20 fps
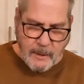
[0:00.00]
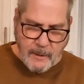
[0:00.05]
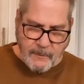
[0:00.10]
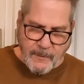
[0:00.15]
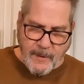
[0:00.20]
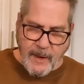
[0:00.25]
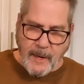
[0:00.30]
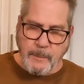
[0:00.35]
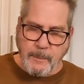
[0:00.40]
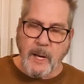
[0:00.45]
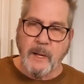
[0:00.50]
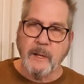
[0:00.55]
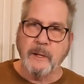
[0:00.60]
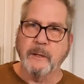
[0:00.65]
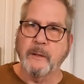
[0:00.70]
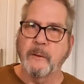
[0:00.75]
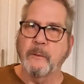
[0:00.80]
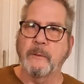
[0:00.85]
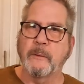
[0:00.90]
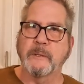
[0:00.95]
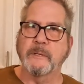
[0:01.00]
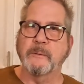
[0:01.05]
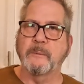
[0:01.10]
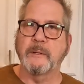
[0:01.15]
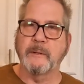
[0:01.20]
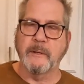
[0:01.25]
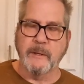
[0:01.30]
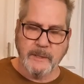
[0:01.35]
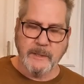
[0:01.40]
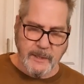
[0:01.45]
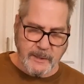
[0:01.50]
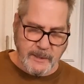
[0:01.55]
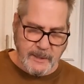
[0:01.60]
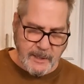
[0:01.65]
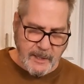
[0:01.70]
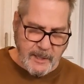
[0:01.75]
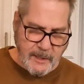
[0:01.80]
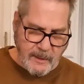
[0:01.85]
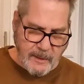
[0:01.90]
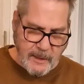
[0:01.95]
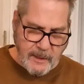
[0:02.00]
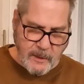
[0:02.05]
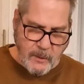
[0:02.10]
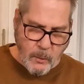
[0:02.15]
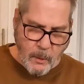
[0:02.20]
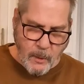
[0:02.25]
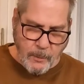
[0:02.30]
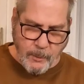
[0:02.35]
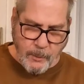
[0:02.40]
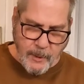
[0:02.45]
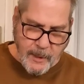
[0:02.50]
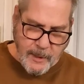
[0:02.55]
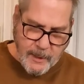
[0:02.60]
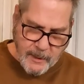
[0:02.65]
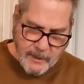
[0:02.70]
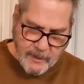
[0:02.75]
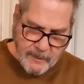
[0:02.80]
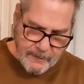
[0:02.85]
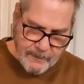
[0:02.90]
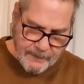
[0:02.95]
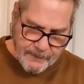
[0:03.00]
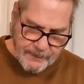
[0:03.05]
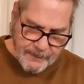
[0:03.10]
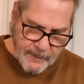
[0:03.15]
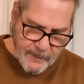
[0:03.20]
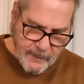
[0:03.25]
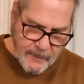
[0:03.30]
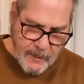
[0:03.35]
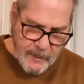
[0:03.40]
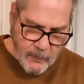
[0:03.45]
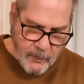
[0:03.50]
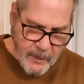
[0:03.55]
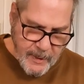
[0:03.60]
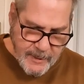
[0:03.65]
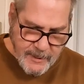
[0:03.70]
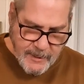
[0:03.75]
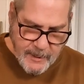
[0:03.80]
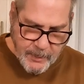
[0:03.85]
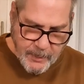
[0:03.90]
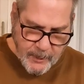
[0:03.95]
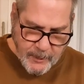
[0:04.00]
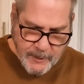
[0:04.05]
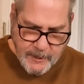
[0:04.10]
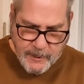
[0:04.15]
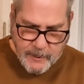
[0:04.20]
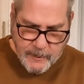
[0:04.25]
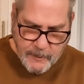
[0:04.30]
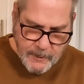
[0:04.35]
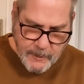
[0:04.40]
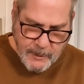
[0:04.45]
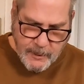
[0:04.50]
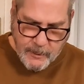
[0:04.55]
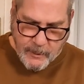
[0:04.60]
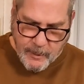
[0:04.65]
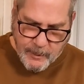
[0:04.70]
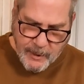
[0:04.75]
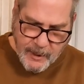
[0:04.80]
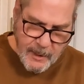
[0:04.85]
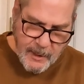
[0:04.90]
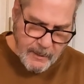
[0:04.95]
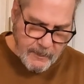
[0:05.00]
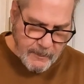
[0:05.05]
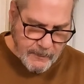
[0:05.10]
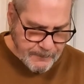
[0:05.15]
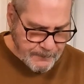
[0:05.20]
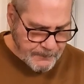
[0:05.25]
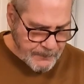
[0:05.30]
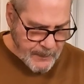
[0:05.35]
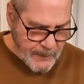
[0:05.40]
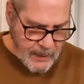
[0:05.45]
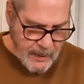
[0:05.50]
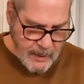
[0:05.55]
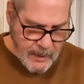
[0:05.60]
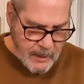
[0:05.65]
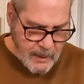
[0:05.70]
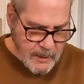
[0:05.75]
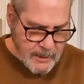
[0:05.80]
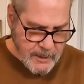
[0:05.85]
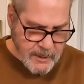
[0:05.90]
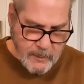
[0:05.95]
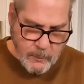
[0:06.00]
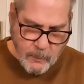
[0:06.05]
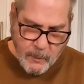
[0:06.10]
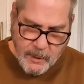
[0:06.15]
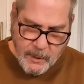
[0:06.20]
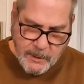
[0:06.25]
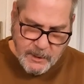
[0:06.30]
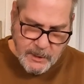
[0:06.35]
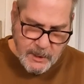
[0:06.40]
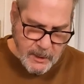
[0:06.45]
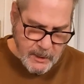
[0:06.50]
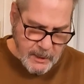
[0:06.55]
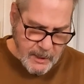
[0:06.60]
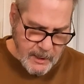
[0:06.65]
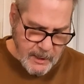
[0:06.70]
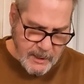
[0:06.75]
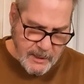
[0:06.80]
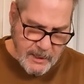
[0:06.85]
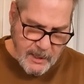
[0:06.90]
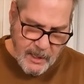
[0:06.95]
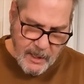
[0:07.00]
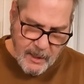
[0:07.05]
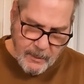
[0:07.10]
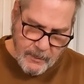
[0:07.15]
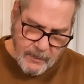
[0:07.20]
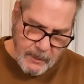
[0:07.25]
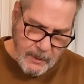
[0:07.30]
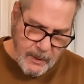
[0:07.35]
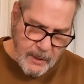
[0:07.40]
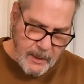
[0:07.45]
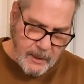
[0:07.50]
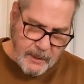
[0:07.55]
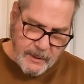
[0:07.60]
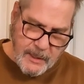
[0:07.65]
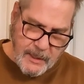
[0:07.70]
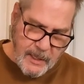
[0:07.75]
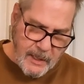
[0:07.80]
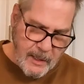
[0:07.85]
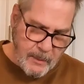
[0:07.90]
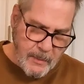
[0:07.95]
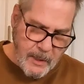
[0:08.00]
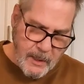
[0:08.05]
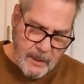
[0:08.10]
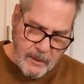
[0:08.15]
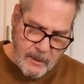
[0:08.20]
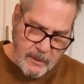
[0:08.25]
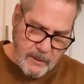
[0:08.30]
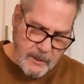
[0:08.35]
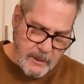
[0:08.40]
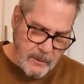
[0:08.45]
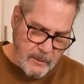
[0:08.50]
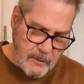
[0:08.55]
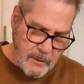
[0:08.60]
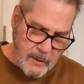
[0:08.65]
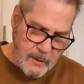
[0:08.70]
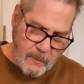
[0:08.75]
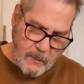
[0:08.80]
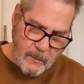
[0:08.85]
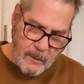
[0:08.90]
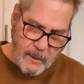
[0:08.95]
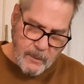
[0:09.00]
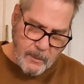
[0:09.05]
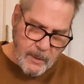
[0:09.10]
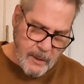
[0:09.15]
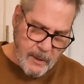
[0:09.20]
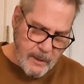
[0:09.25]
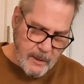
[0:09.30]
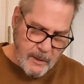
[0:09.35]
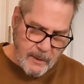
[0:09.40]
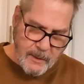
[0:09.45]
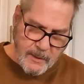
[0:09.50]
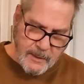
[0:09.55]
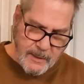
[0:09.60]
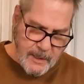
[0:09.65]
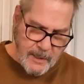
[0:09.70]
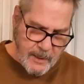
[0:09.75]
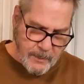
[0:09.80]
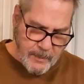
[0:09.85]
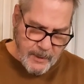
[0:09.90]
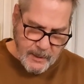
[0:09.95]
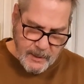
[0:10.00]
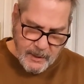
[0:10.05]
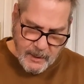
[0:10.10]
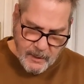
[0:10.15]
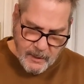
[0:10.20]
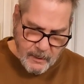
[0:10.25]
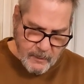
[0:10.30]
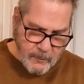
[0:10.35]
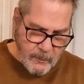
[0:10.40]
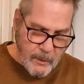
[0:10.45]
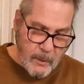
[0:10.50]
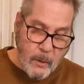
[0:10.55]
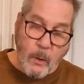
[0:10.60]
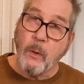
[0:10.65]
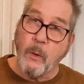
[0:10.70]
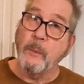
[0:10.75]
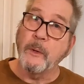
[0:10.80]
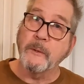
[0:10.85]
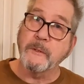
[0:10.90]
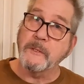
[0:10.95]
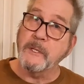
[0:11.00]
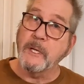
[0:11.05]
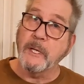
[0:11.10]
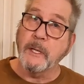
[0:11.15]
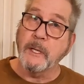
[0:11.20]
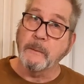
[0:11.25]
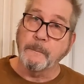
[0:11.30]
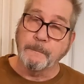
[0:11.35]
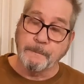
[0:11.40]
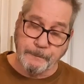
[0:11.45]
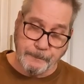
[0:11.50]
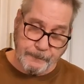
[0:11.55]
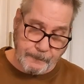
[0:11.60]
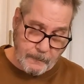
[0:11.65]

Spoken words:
the fat molecules where it doesn't get incorporated the way it's supposed to. So again, just 1 chunk at a time. It'll take a minute or 2, don't worry about it. It's not a big deal. We're almost done.